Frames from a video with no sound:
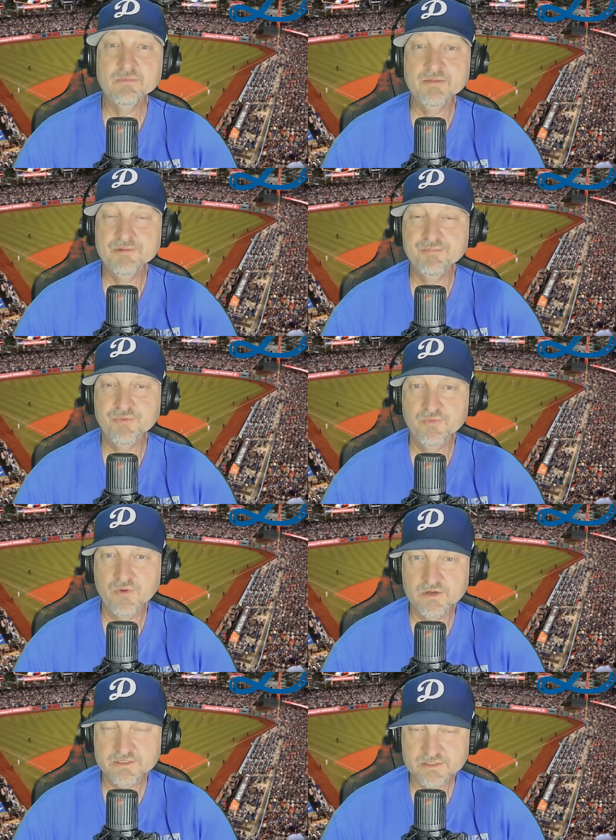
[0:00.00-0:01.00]
very many people in
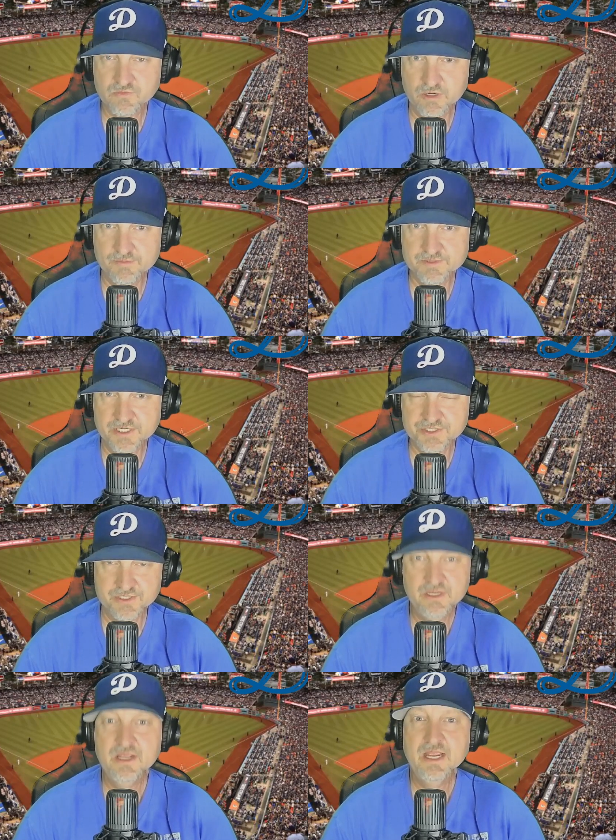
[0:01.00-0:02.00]
runners in scoring
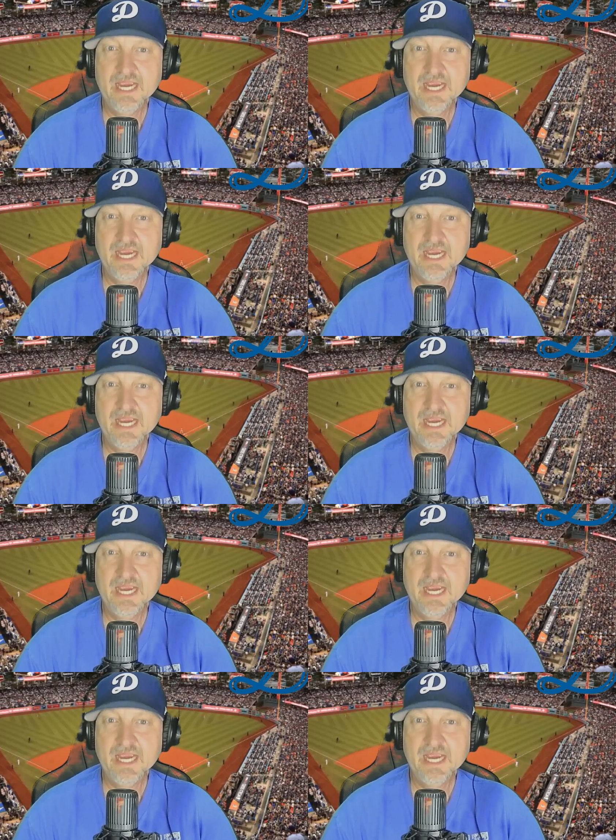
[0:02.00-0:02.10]
position,